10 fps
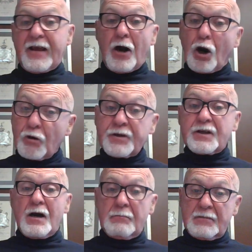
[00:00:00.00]
They are going to
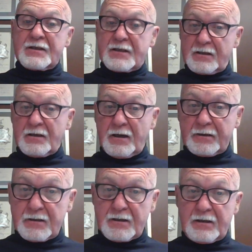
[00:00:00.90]
come and
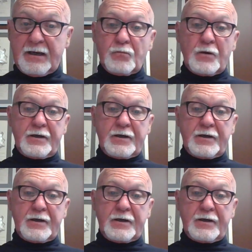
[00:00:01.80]
collect what